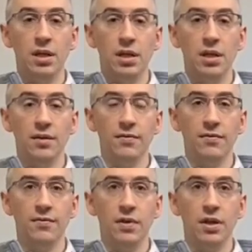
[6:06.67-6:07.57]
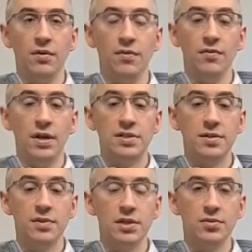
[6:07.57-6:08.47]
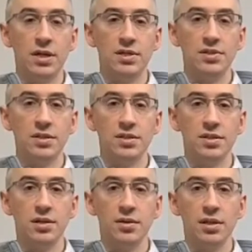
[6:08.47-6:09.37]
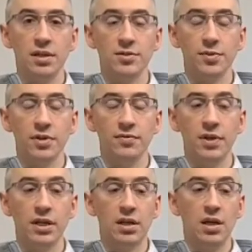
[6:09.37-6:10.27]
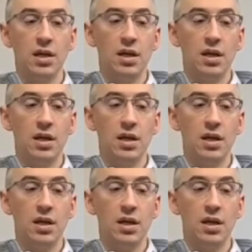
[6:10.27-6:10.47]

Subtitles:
And if you've read something twice and you still think it's perfect,